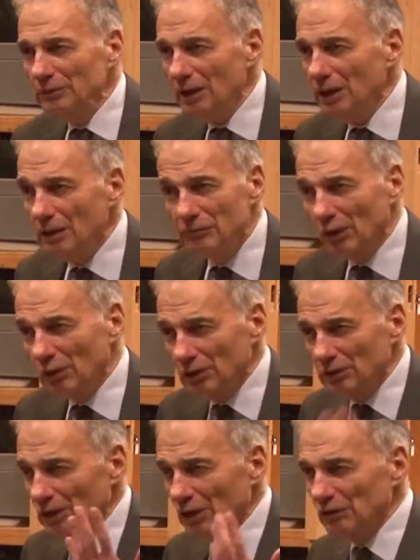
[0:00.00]
that a voter
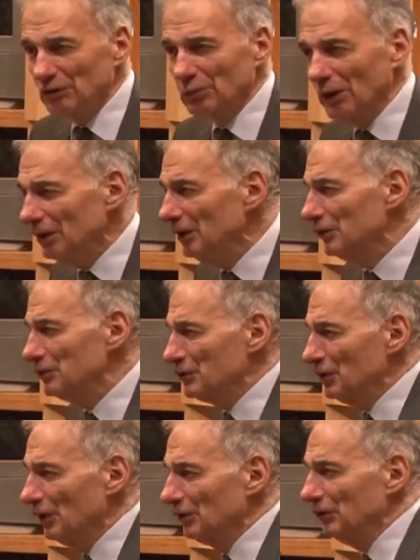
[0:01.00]
knows what he or
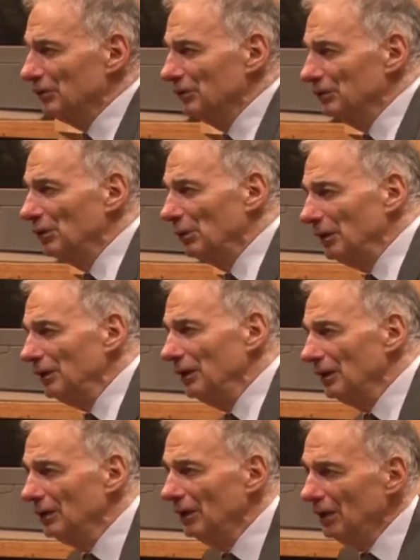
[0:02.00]
she is doing
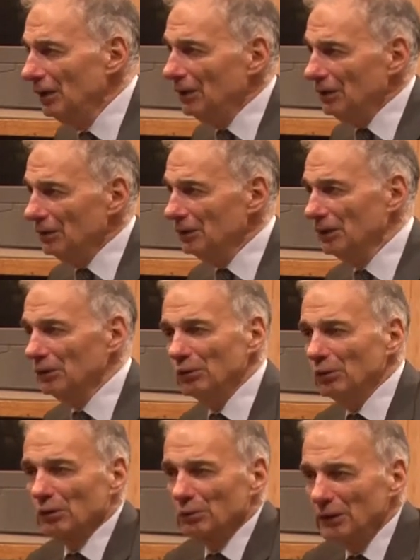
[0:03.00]
and you know
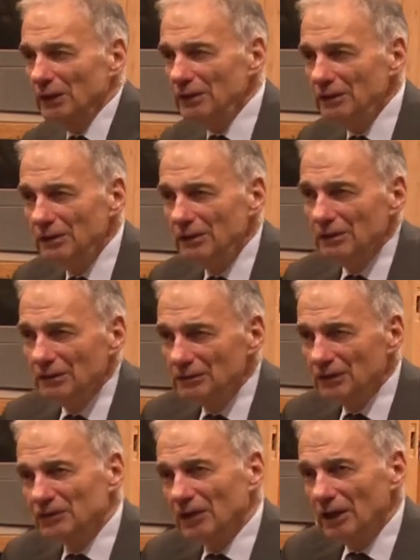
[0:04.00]
who are we
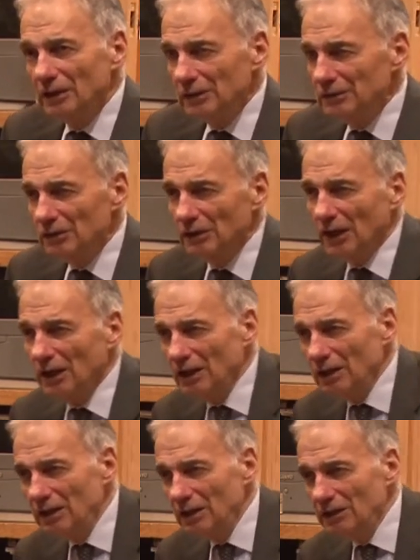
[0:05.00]
to say you're not
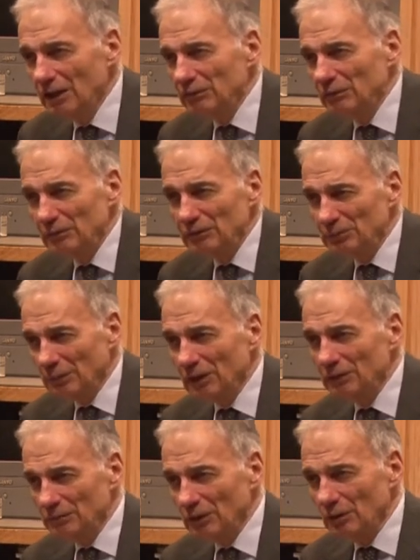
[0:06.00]
enough of a
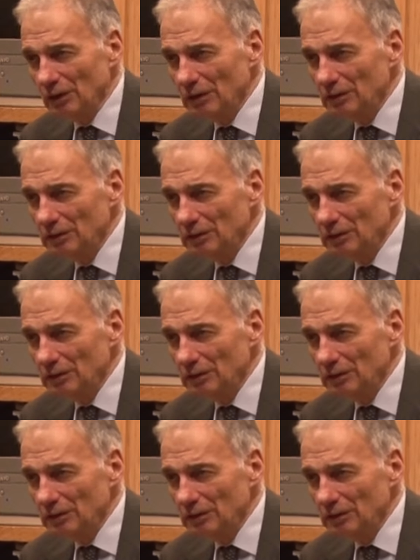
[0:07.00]
smart voter